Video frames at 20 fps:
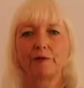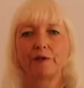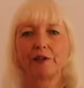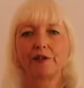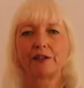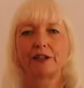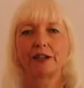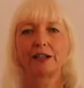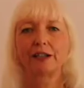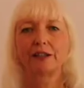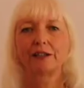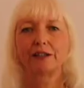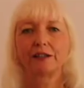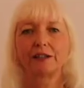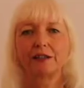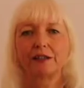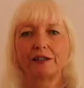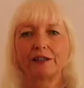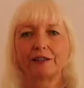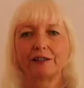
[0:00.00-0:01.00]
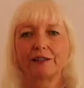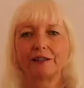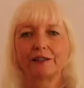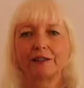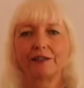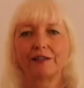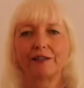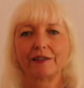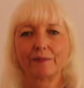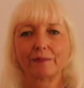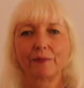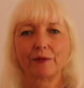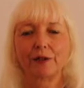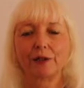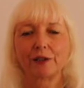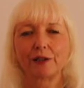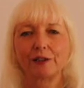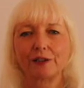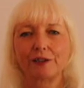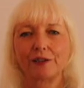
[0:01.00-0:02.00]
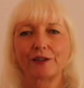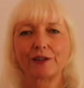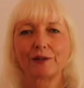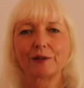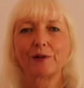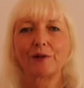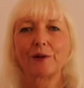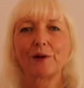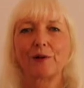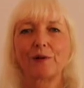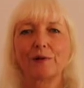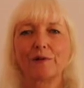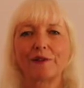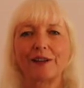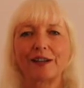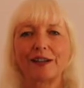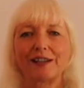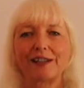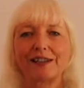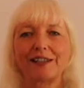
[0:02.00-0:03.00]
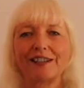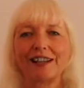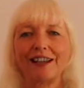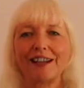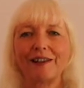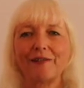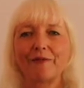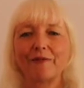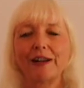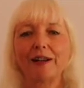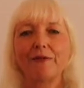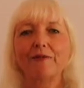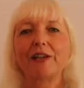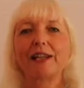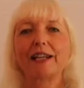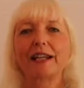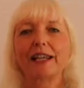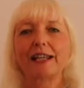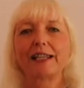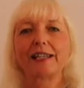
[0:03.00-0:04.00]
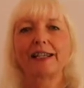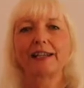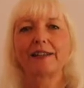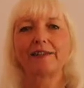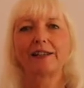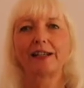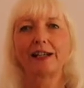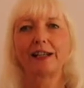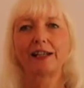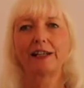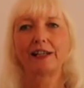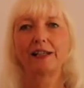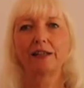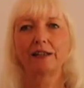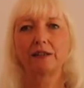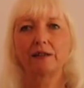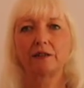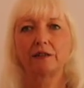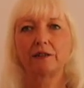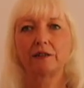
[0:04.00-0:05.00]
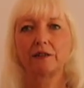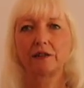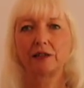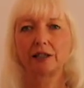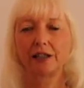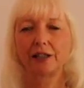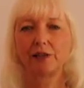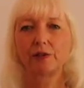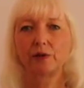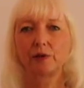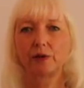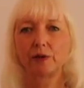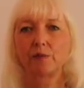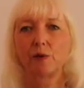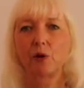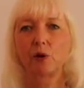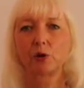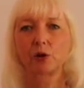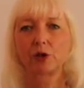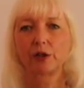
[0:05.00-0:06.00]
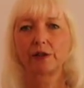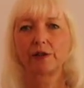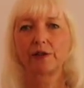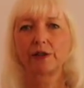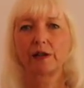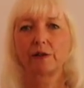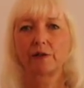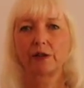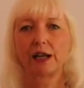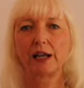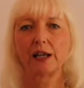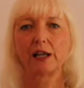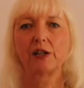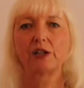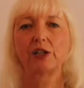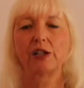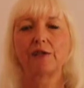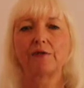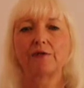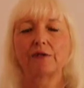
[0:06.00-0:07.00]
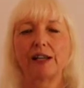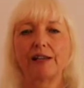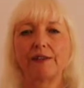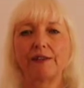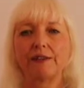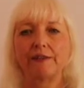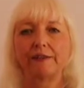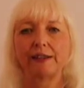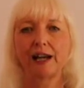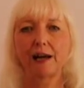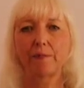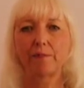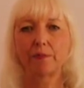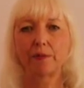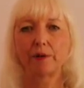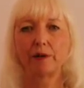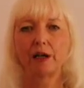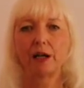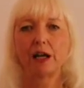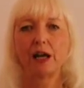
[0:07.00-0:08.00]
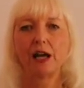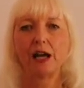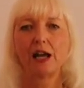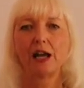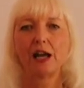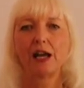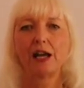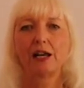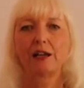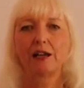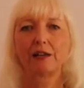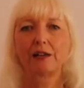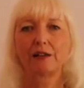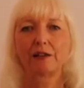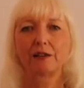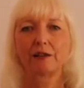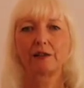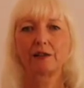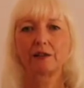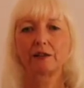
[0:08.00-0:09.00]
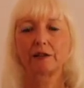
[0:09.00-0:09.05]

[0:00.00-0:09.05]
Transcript: we start, it's important to know that when we get excited or into emotions, our energy raises up, and